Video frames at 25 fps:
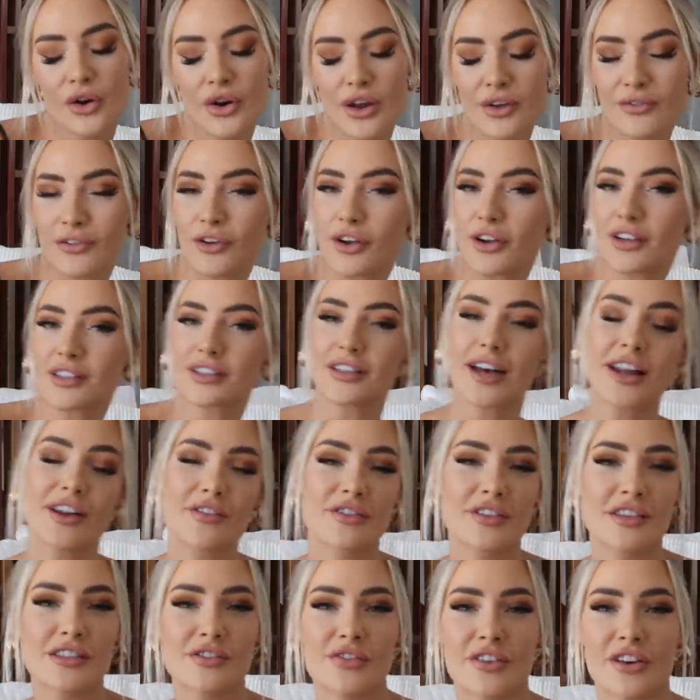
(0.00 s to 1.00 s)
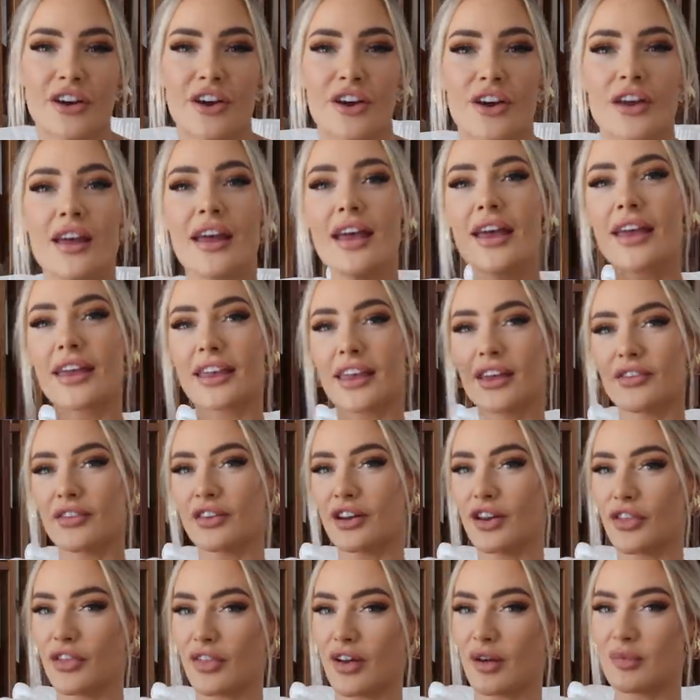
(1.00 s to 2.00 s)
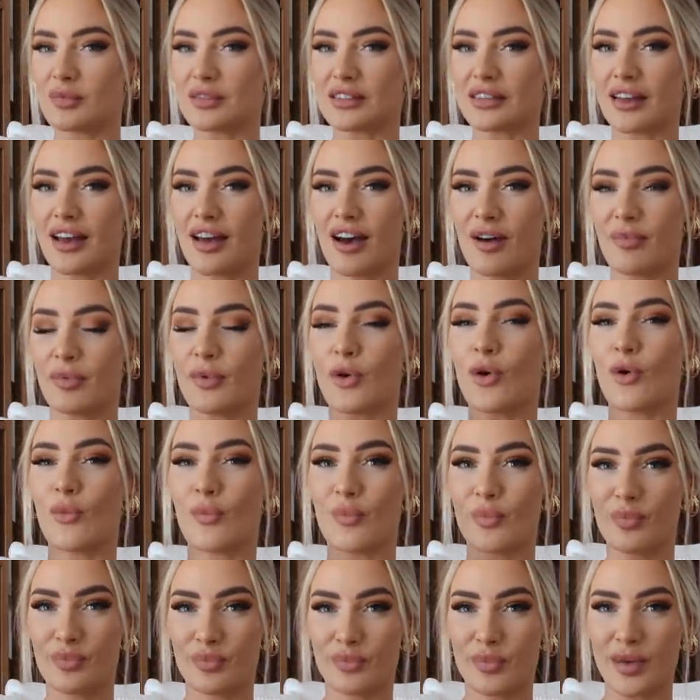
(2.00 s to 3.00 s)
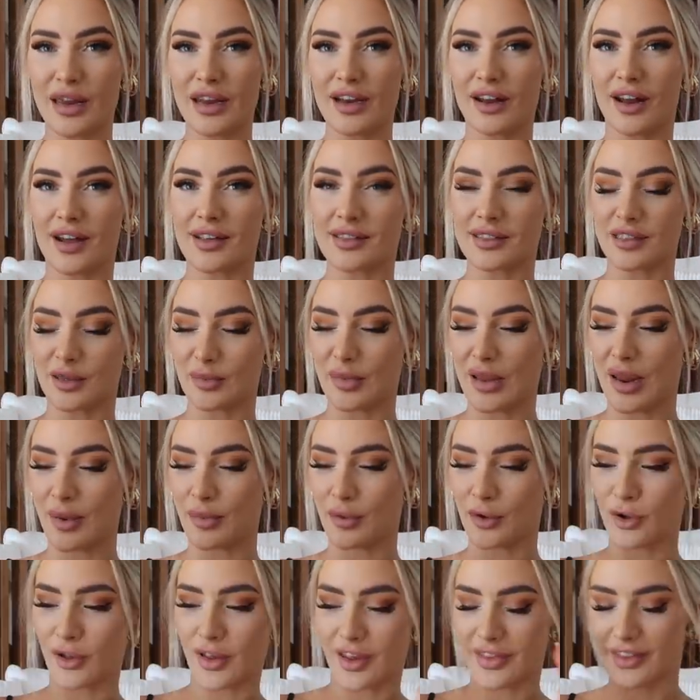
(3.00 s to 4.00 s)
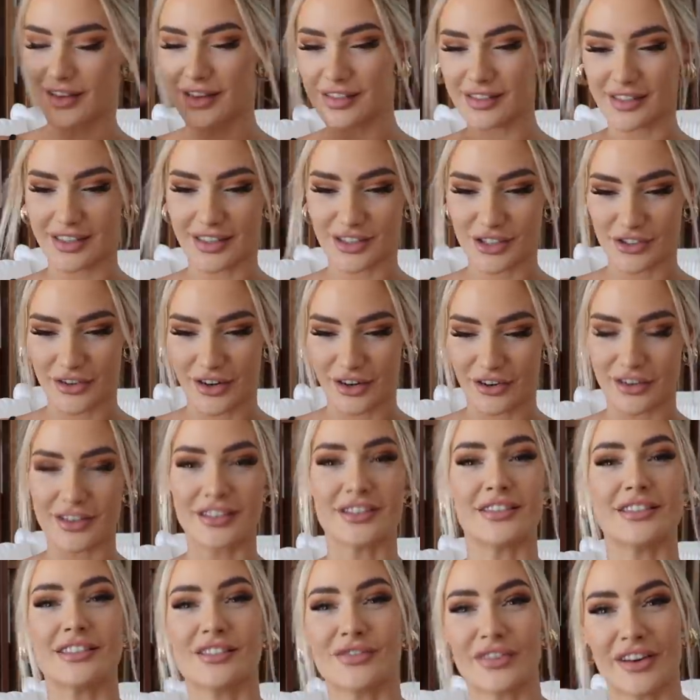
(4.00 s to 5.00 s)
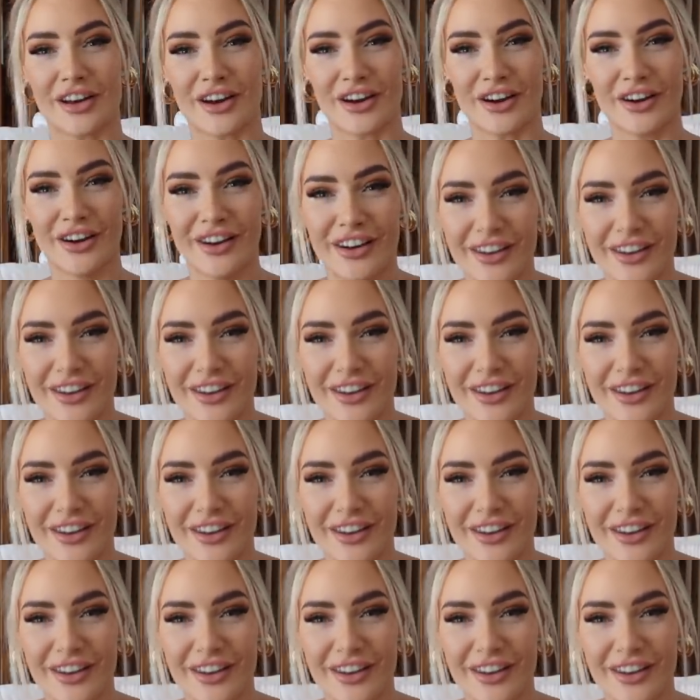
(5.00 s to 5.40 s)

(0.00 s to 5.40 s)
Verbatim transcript: If you're excited for this video, give it a thumbs up be nice to people and let's get straight on into this video.